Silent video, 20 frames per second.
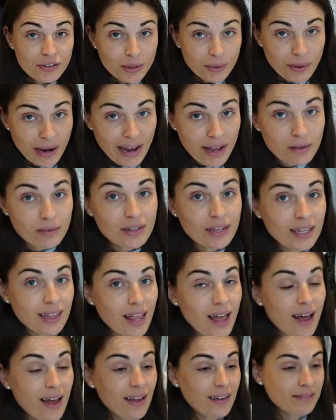around a
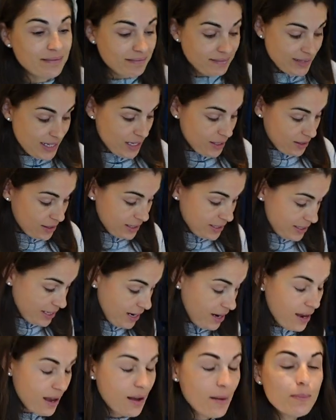lot, there's
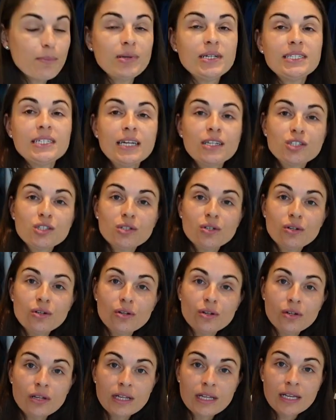
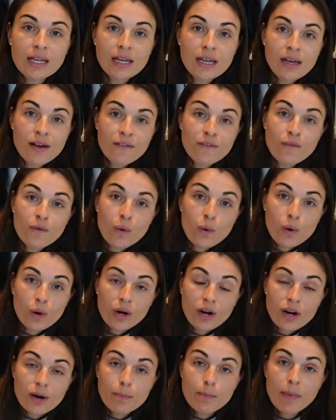potential
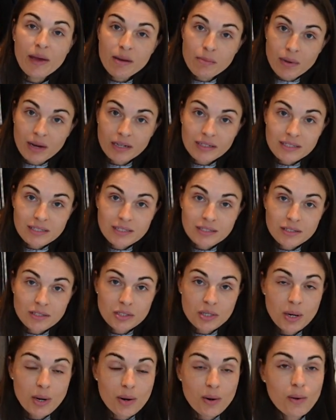for bed bugs.
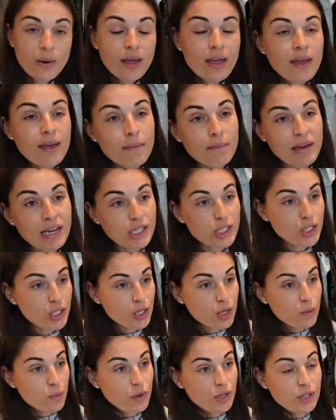So make
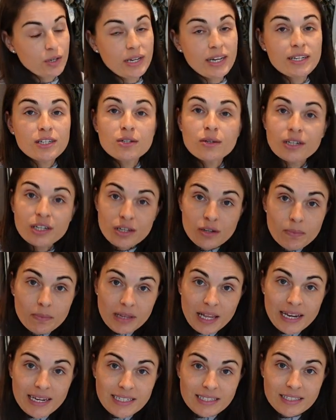sure when you get to a new
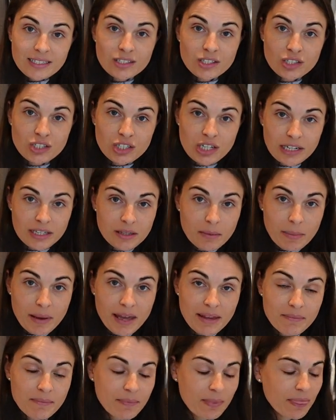place, just check the
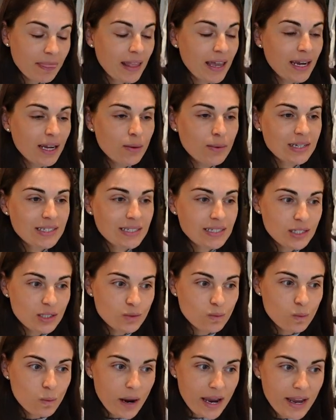bed. Anyways, this
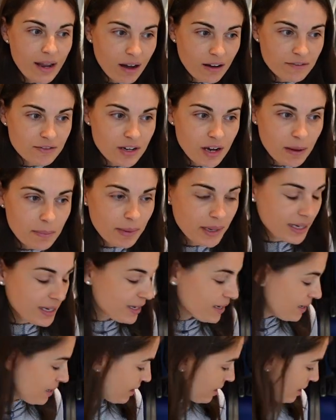is way off
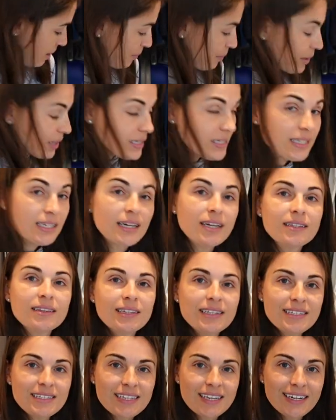topic, but
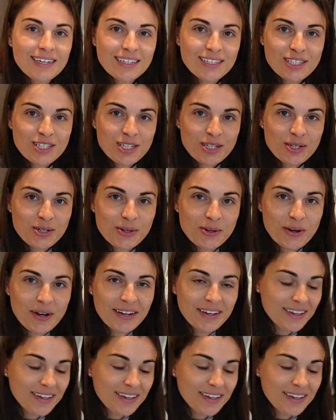let's get into